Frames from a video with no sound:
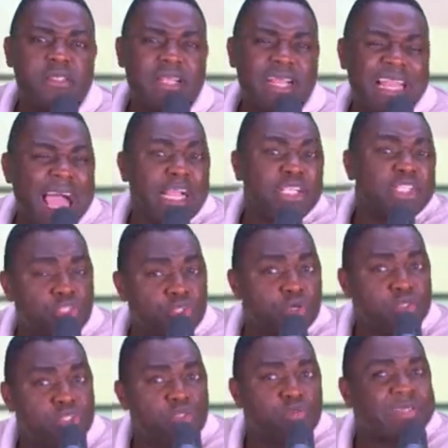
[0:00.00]

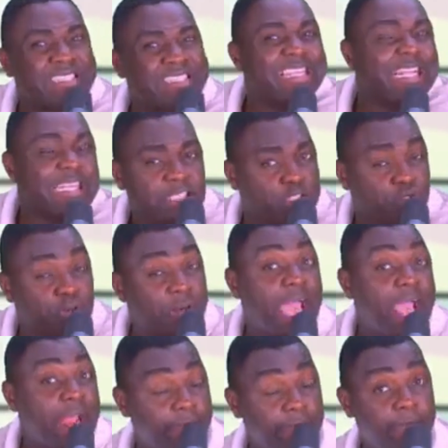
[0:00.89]
classrooms to sit to
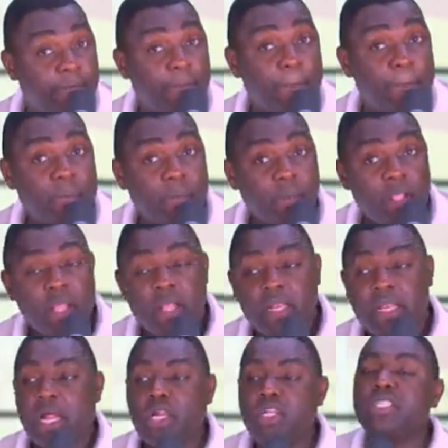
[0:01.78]
learn.
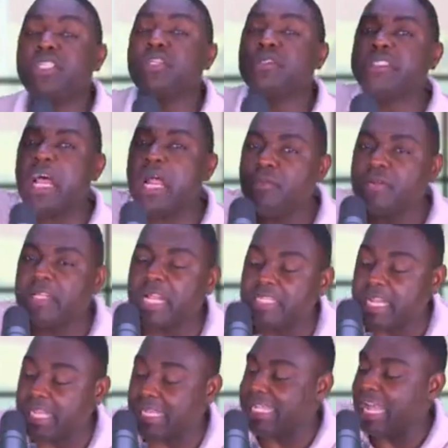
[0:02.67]
Now, this should tell you
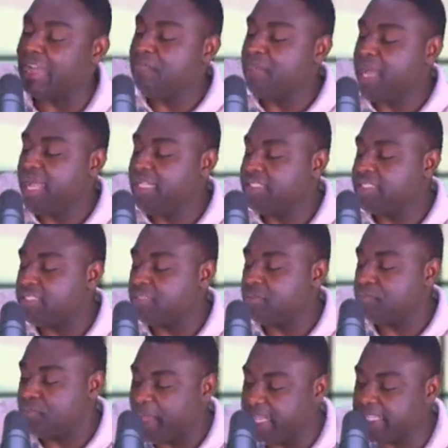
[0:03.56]
that the
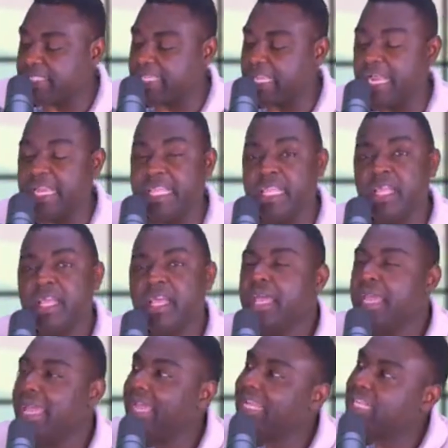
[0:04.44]
government, basically,
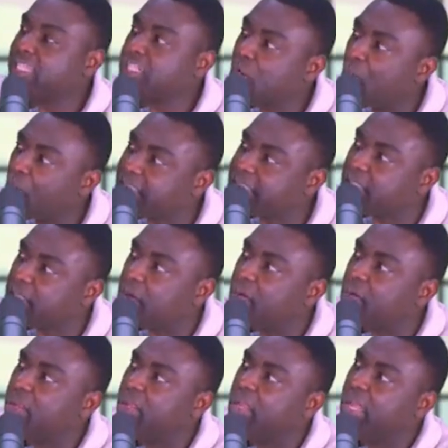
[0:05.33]
it has lost
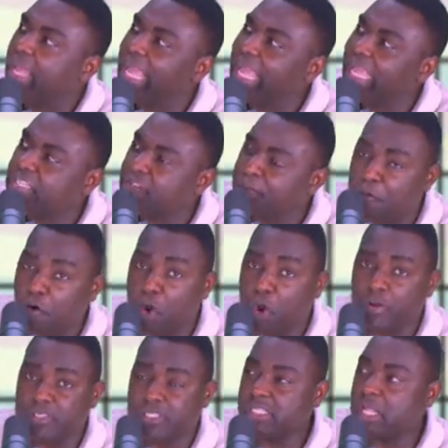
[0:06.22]
its
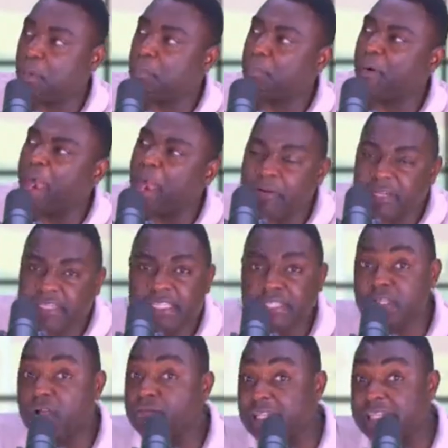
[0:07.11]
focus. The
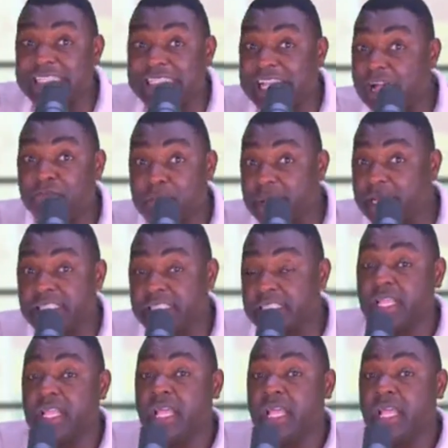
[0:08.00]
priorities of this government